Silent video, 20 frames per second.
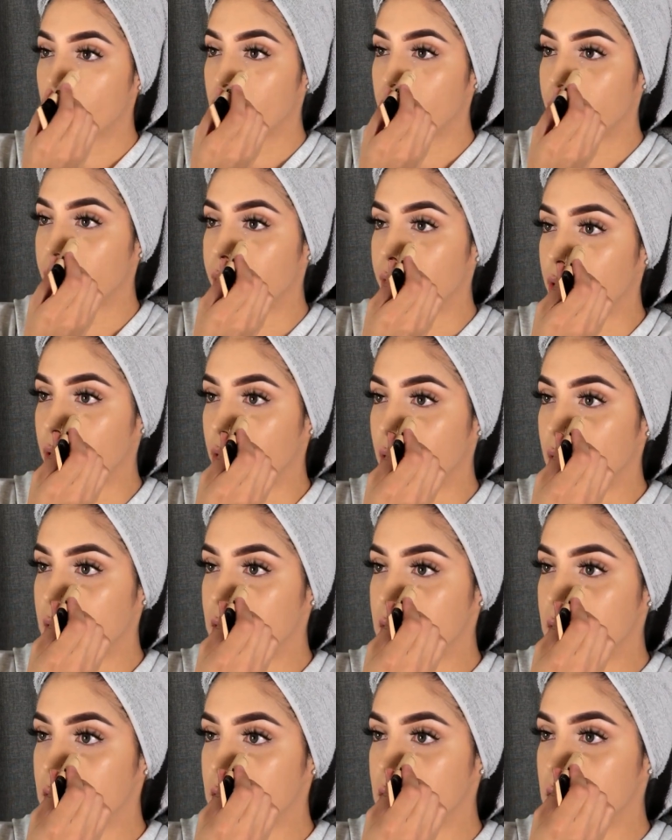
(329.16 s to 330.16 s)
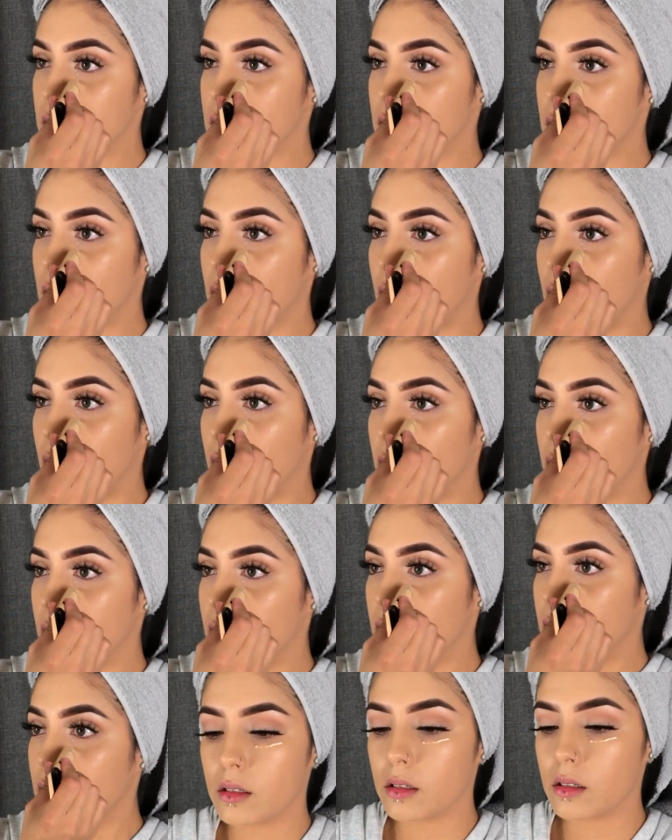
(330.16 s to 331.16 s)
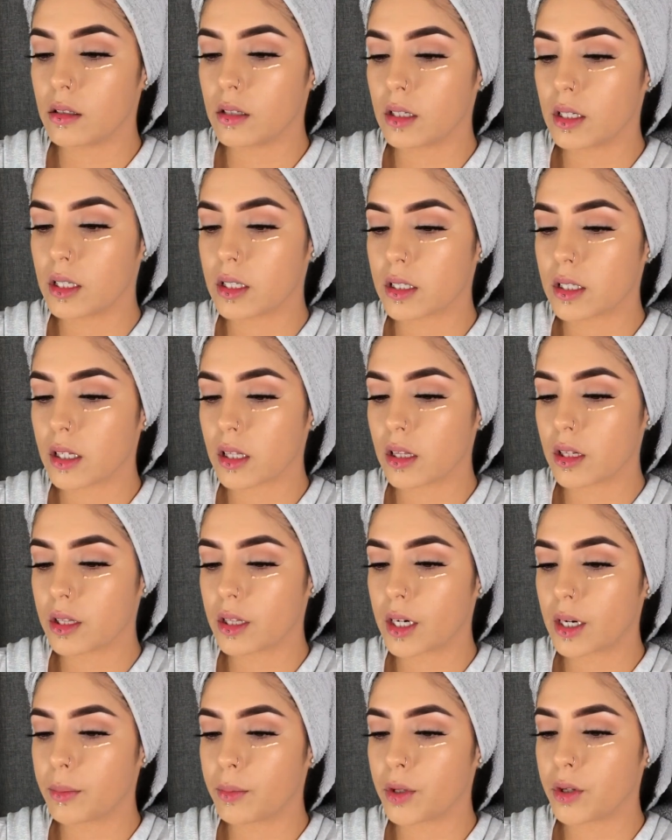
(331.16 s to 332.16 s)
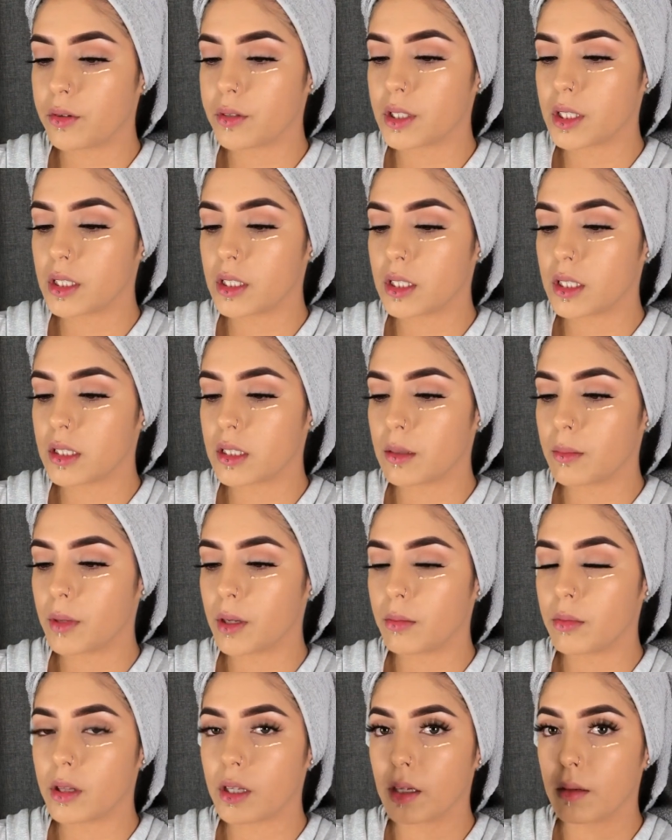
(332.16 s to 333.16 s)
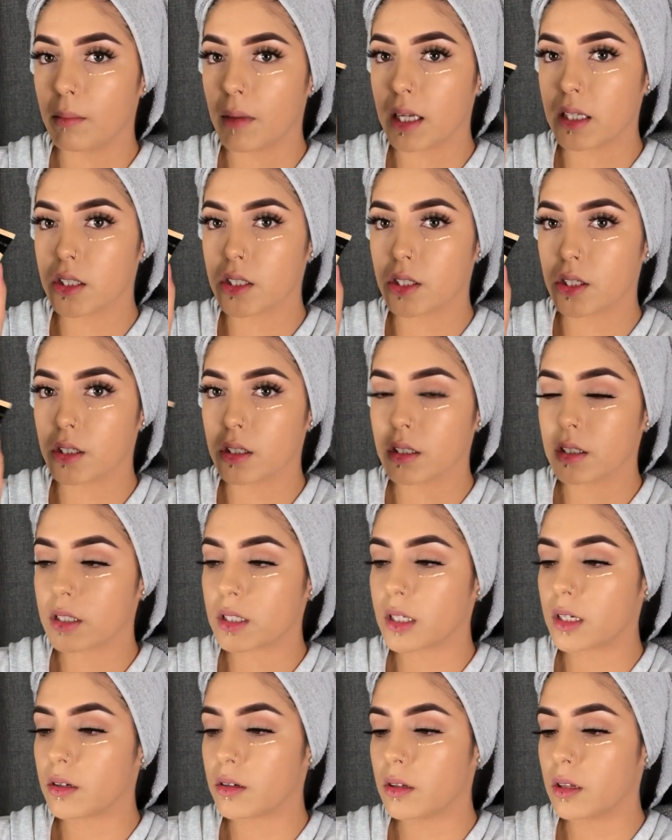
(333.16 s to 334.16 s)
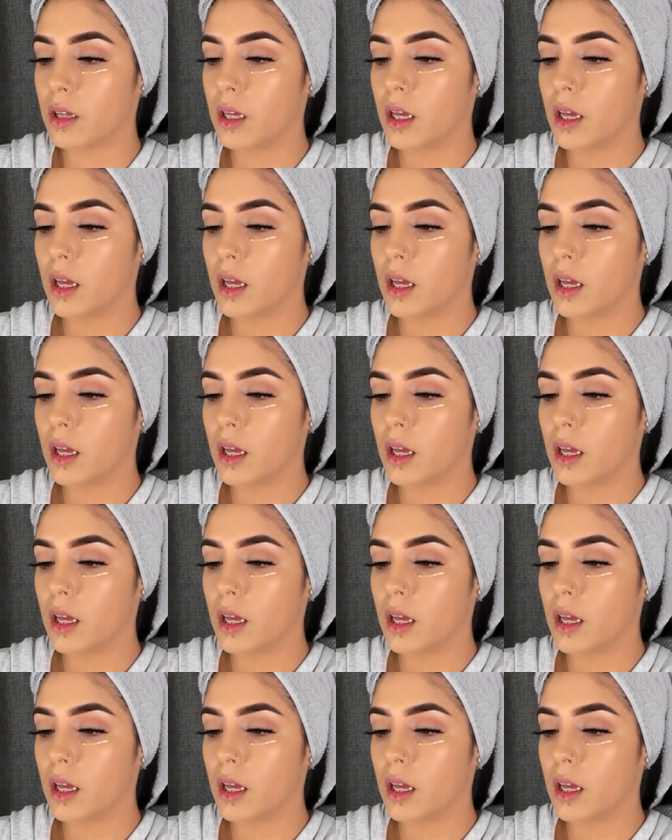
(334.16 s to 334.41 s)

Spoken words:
where your creases are. The concealer that I'm using is the Maybelline Master Conceal.